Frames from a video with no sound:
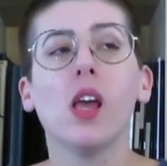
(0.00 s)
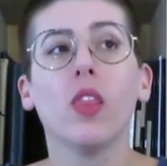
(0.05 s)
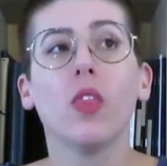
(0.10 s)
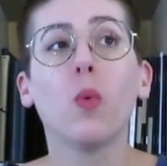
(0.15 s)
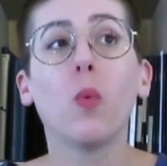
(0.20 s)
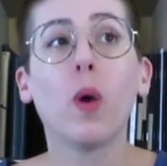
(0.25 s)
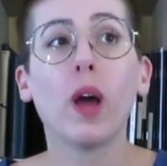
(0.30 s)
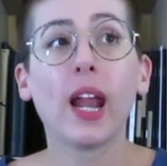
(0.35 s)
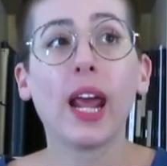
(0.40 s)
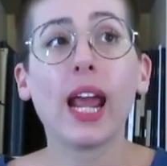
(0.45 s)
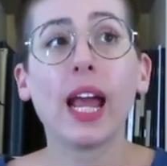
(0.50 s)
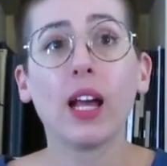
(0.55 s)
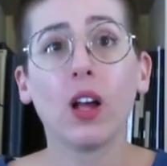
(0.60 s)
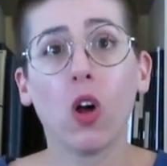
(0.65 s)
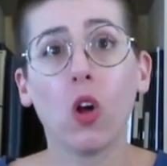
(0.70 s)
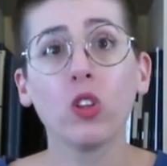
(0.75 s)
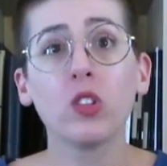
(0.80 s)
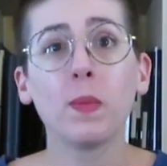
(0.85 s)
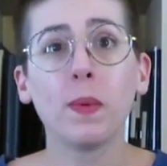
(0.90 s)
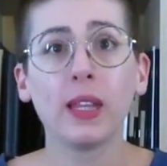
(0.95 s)
What I
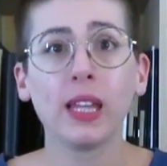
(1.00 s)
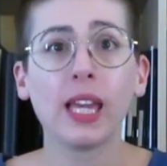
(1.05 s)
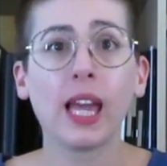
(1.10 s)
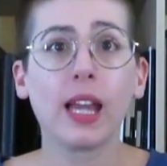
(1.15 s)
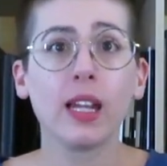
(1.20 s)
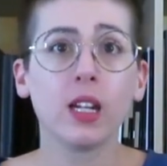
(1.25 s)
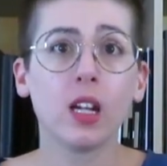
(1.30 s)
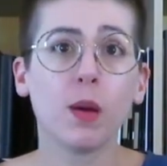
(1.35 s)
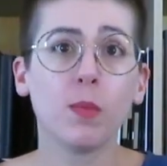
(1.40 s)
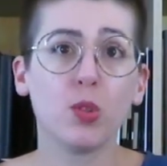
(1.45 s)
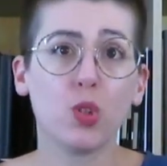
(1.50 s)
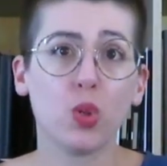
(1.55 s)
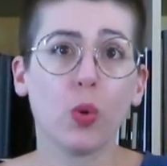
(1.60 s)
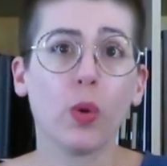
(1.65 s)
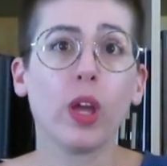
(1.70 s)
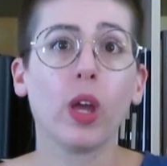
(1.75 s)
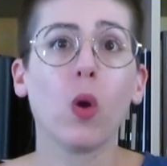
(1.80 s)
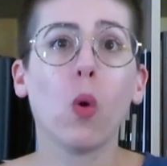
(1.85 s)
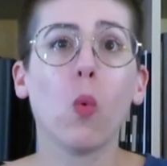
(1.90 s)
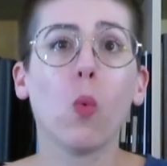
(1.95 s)
ultimately ended up
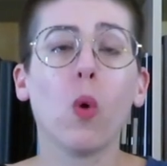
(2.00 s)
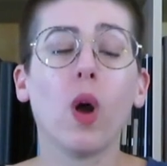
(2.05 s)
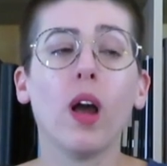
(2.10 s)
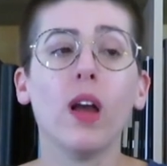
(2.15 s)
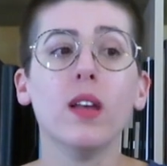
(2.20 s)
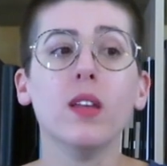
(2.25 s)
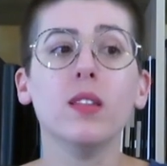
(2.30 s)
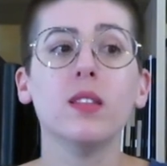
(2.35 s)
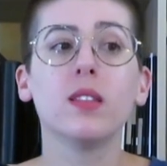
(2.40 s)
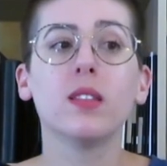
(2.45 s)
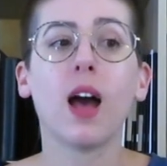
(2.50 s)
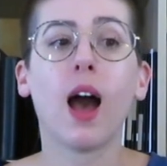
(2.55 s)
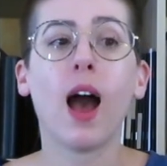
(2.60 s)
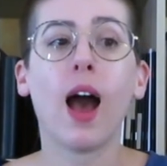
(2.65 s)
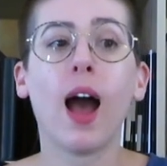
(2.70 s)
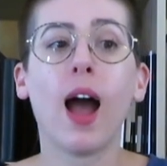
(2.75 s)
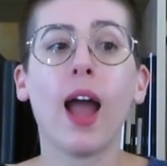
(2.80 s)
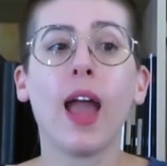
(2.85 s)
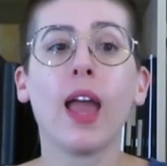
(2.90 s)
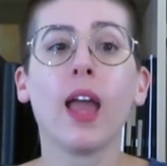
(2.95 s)
doing was
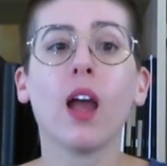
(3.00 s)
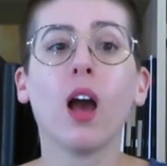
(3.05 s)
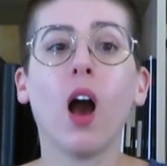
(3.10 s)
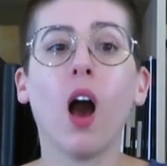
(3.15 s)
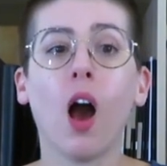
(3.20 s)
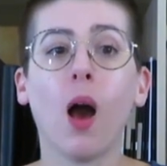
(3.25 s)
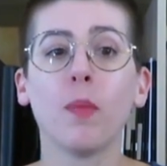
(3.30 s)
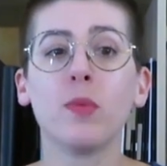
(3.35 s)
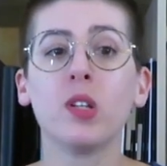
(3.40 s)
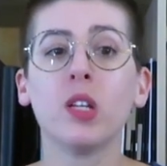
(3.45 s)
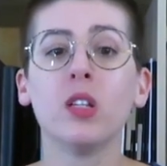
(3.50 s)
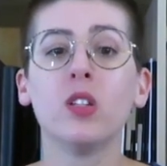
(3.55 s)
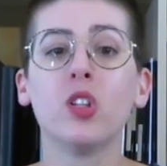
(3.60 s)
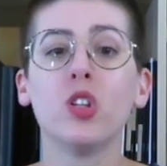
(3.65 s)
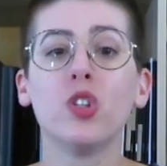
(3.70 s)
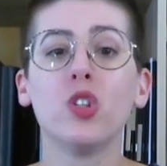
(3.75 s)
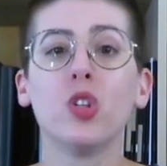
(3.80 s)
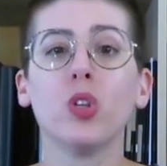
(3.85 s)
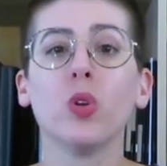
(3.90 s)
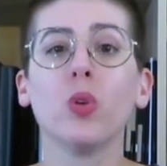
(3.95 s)
I opted to
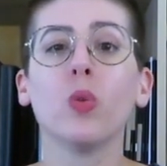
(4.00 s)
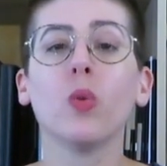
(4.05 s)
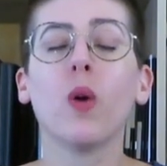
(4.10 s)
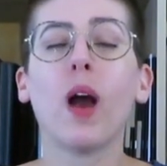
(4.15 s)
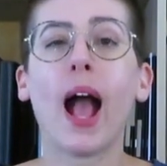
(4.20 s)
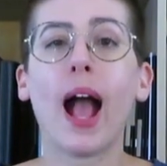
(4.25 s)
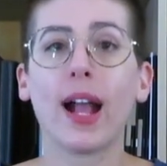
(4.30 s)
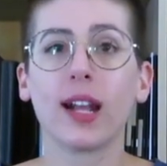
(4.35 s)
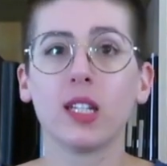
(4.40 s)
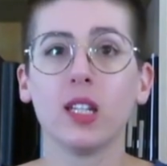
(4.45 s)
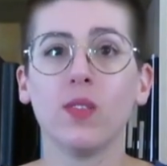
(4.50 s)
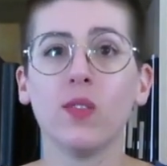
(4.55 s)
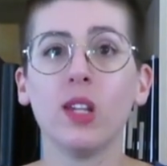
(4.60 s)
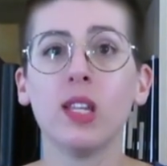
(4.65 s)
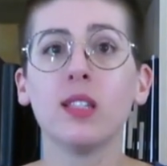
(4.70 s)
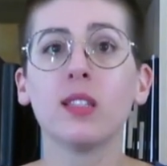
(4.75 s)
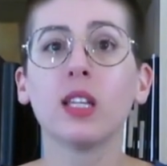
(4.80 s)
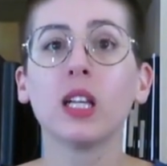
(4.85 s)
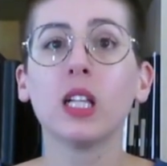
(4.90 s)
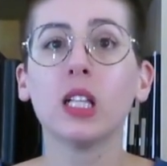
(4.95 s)
do
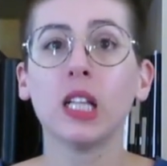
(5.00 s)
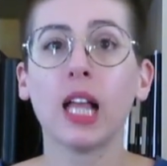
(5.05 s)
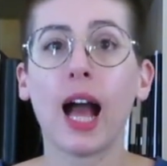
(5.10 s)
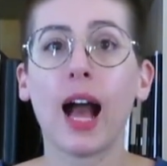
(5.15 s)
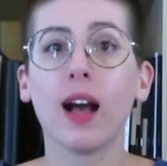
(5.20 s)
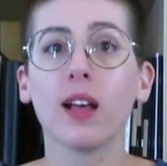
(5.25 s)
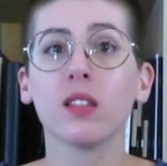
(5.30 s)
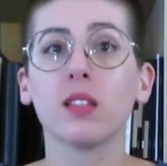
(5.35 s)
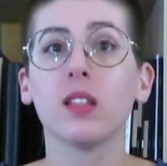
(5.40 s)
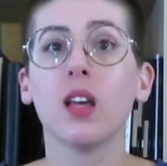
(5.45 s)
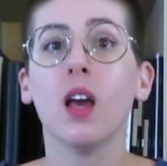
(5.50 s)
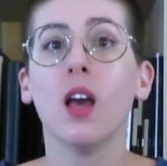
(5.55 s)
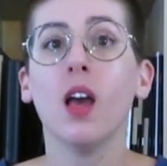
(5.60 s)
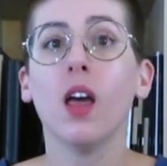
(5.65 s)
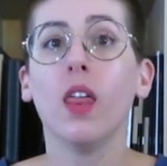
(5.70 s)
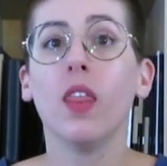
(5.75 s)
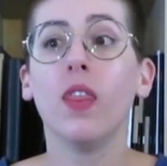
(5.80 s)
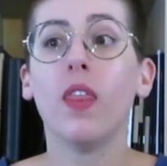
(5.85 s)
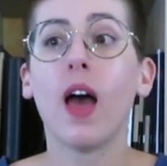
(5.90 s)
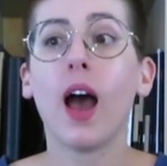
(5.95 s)
activities in class
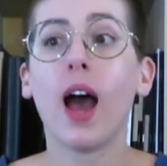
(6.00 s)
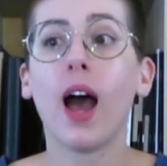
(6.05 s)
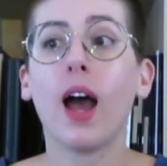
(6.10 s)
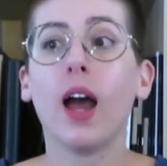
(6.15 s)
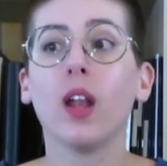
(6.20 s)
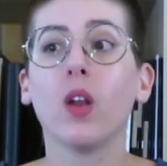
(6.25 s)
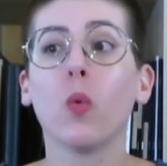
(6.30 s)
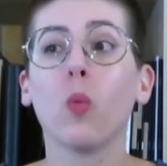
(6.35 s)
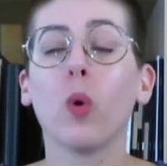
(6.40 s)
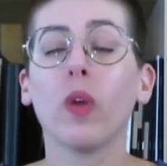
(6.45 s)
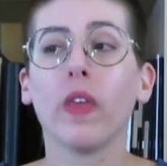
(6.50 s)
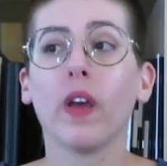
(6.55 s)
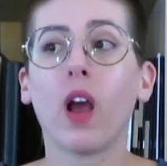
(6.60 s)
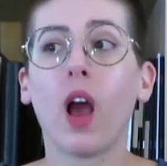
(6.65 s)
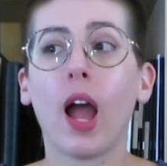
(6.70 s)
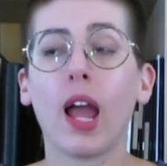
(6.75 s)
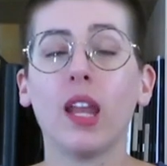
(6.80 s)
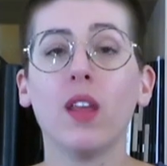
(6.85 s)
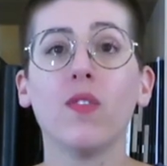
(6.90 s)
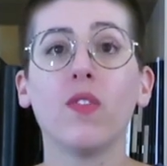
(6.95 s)
that were the
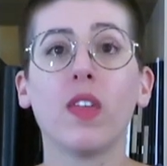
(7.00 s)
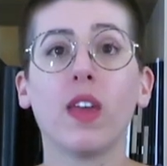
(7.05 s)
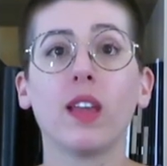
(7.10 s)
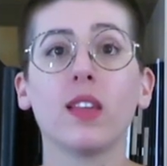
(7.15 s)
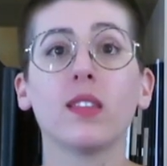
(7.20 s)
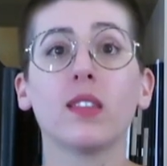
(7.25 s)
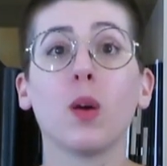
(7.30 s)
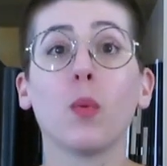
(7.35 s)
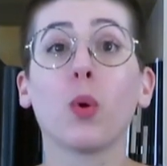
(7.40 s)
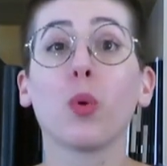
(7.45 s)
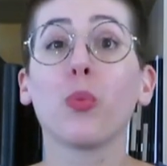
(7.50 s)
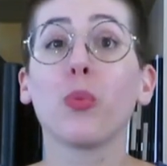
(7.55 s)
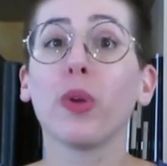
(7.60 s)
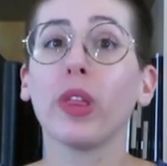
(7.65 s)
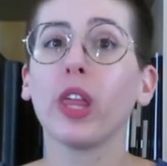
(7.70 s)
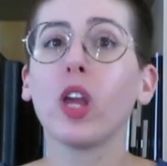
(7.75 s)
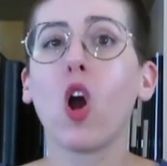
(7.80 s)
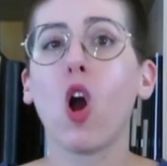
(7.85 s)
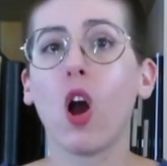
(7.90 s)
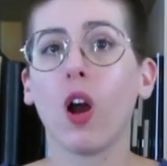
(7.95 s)
kind of things that were
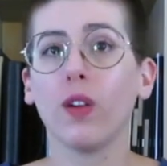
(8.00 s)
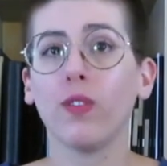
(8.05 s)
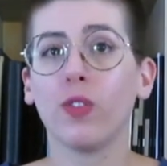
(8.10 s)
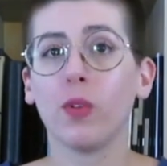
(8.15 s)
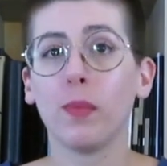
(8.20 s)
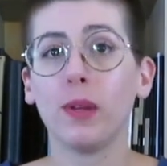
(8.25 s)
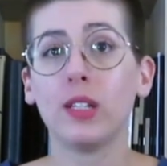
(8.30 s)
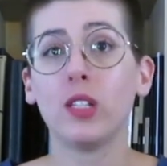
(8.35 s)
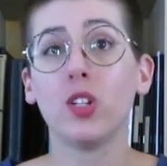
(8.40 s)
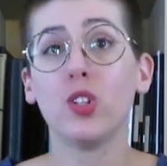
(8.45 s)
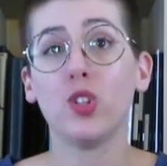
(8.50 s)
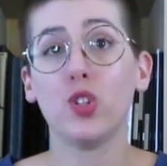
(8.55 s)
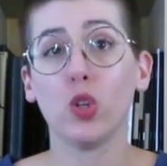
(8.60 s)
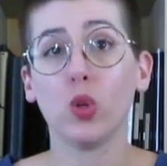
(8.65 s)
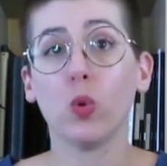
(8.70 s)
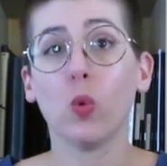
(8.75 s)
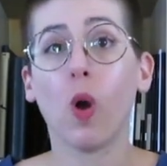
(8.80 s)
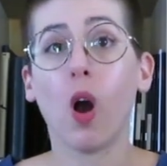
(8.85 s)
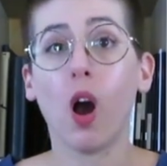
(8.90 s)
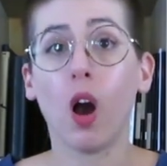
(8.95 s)
really hard for me to
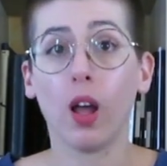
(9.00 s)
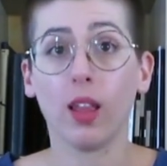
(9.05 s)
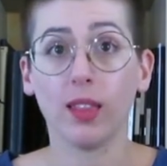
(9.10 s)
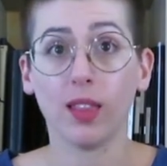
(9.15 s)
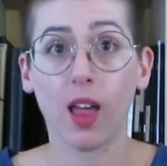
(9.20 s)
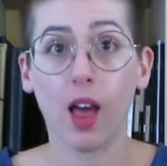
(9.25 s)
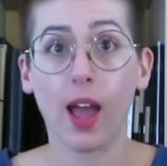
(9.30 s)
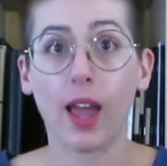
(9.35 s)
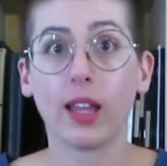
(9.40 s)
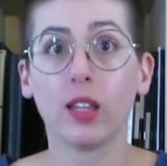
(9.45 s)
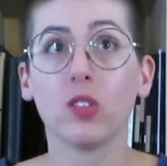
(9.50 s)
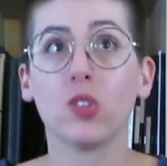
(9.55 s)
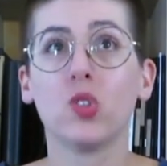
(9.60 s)
do online.